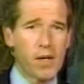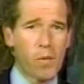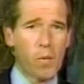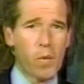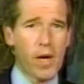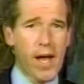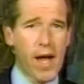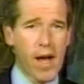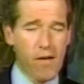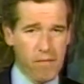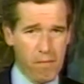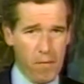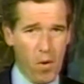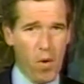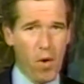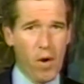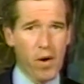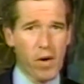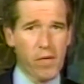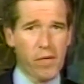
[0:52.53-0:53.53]
We have
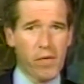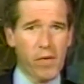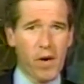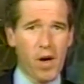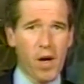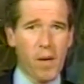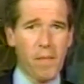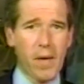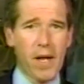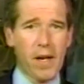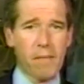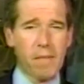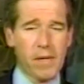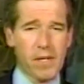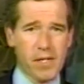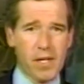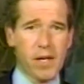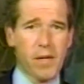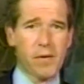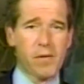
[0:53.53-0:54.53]
more from
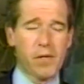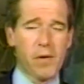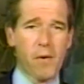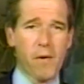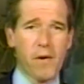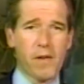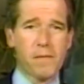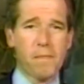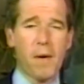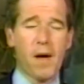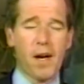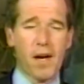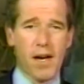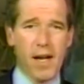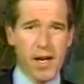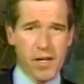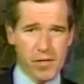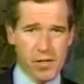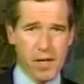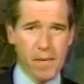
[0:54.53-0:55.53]
NBC News correspondent
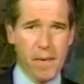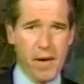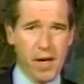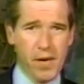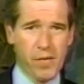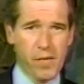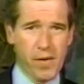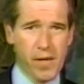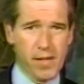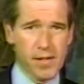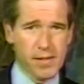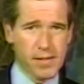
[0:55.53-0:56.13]
Ashley Banfield.